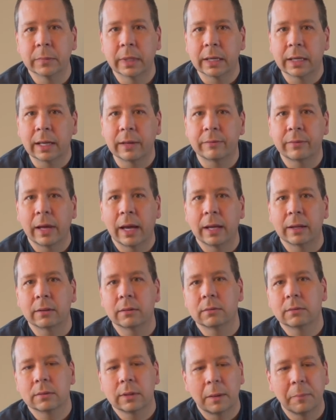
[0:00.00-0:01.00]
like I've
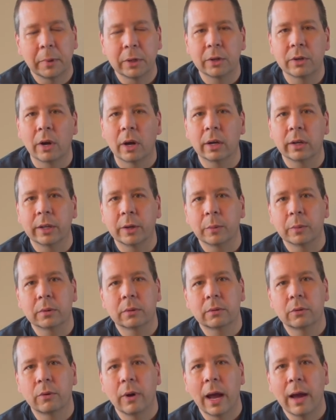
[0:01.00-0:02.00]
been gargling with
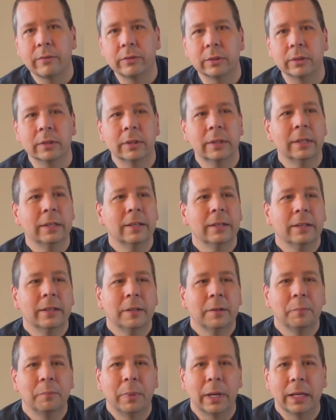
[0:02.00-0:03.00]
gravel,
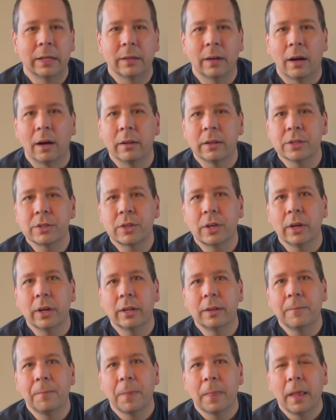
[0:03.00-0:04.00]
but all You'll is good.
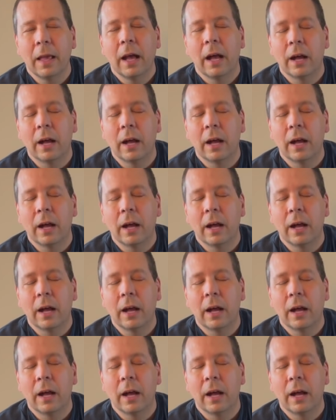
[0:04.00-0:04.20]
Survive.